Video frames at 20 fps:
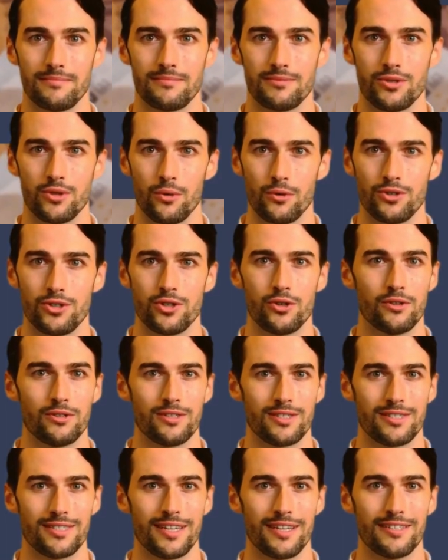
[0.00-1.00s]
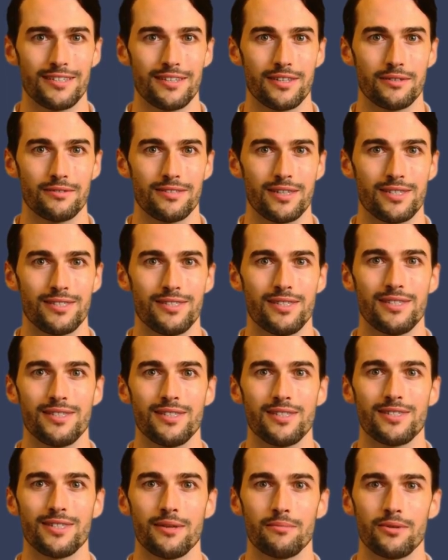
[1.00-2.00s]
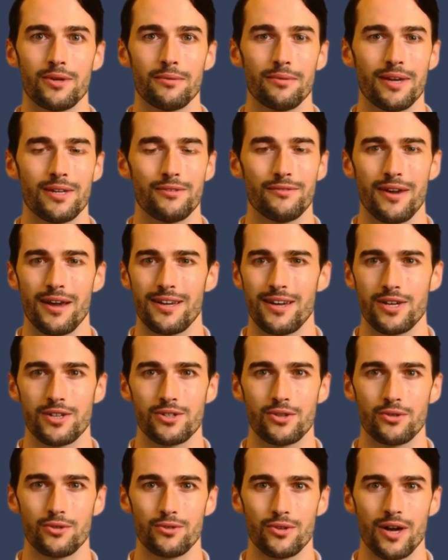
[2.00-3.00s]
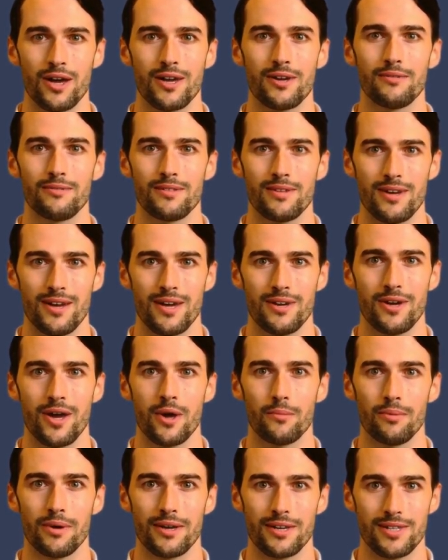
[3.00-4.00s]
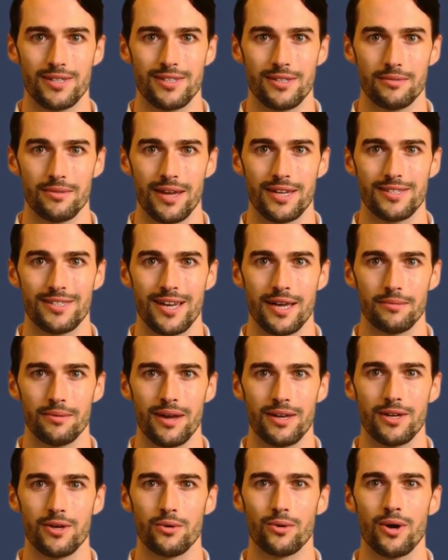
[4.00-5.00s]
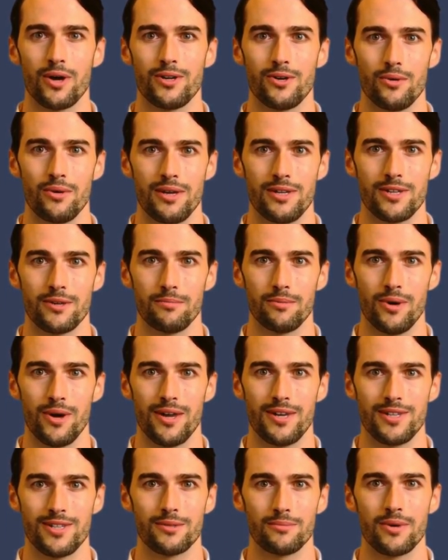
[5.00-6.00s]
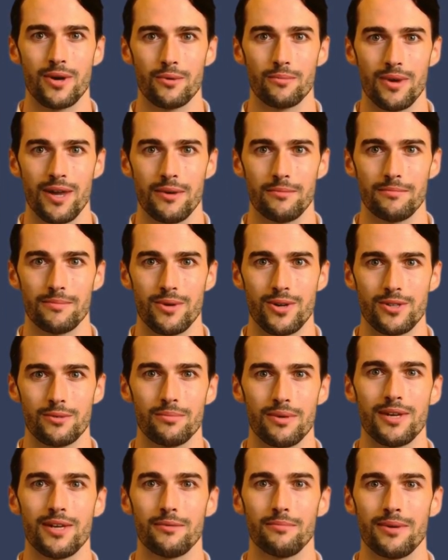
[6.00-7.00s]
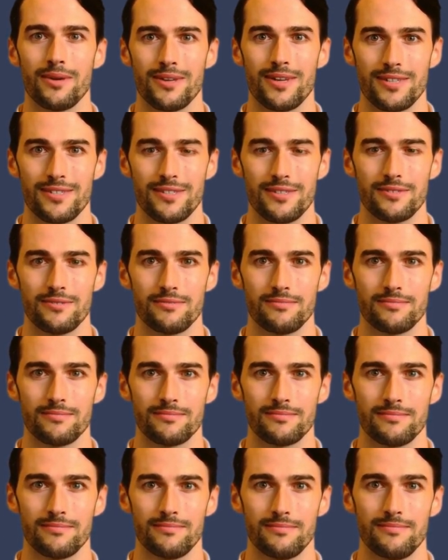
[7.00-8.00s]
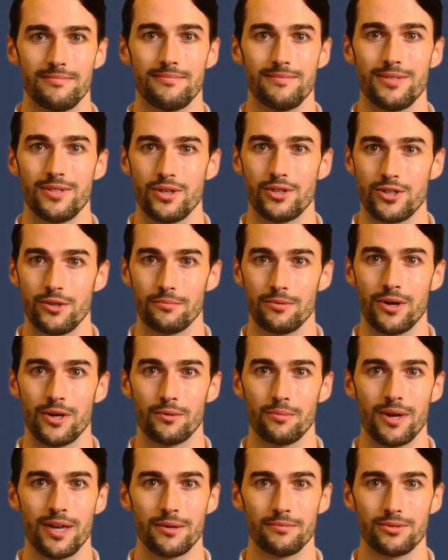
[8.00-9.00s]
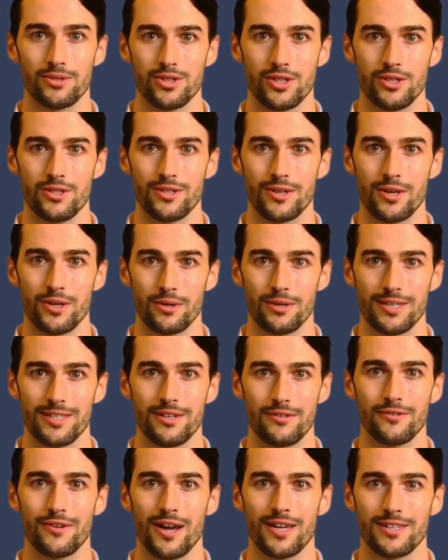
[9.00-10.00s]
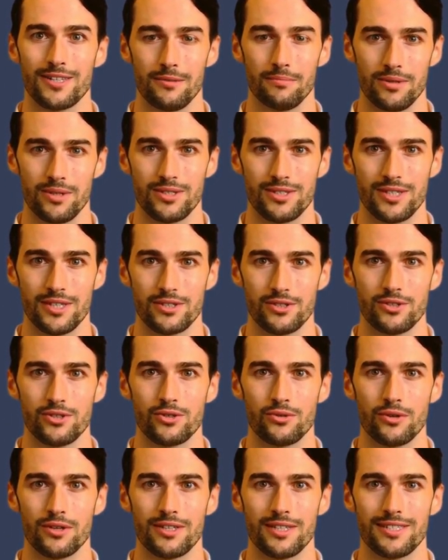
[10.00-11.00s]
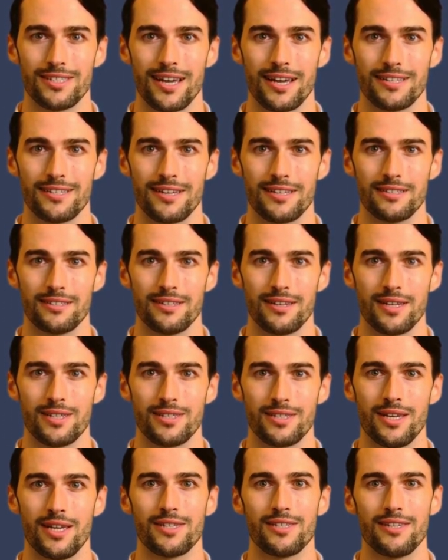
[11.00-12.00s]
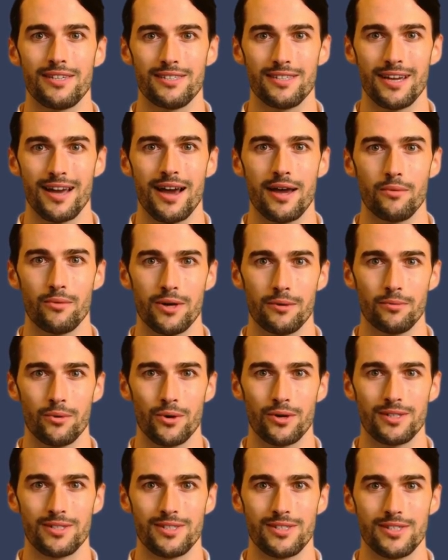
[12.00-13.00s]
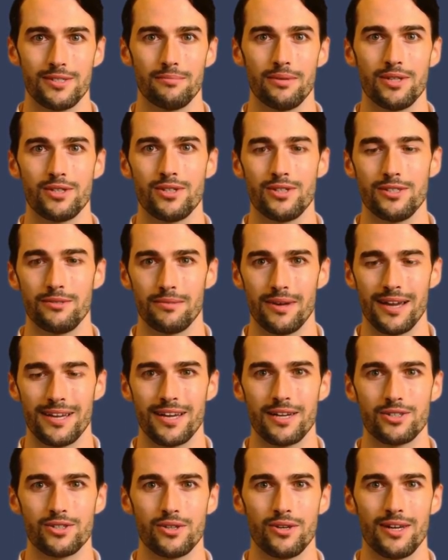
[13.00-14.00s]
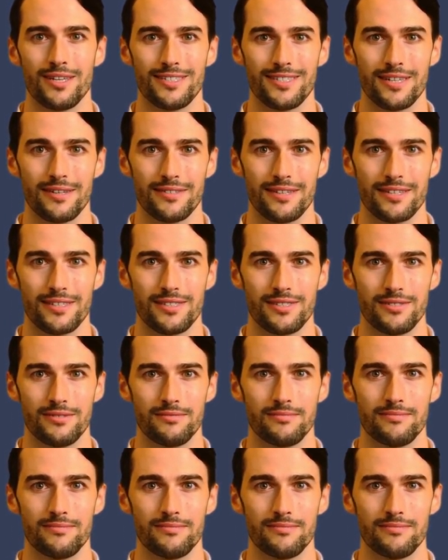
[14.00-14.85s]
To ensure the safety of businesses and prevent financial crime, a comprehensive anti-money laundering compliance program must be implemented. Such a program should clearly define the procedures for detecting, assessing, and reporting suspicious financial activities.